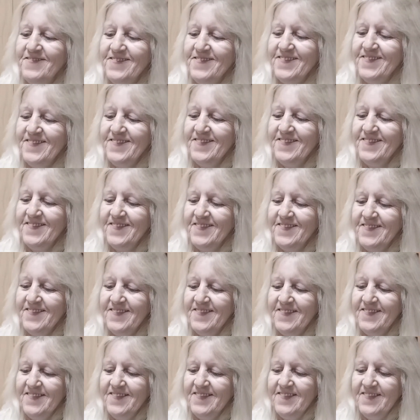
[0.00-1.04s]

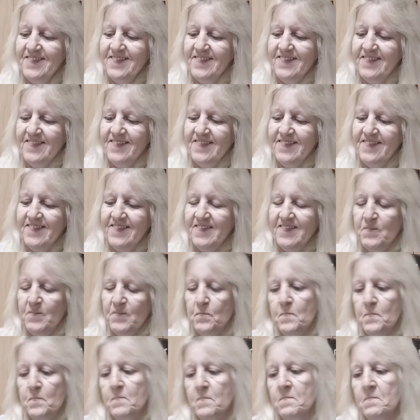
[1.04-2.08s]

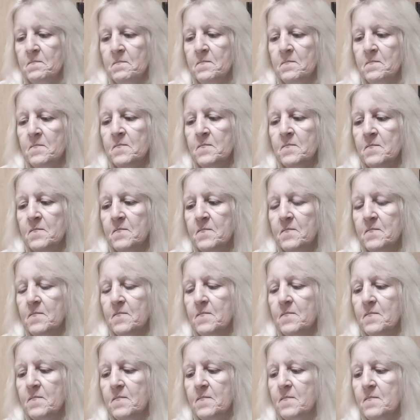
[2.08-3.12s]

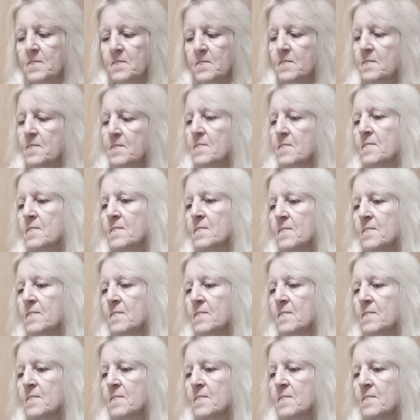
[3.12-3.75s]
No one is speaking in this clip.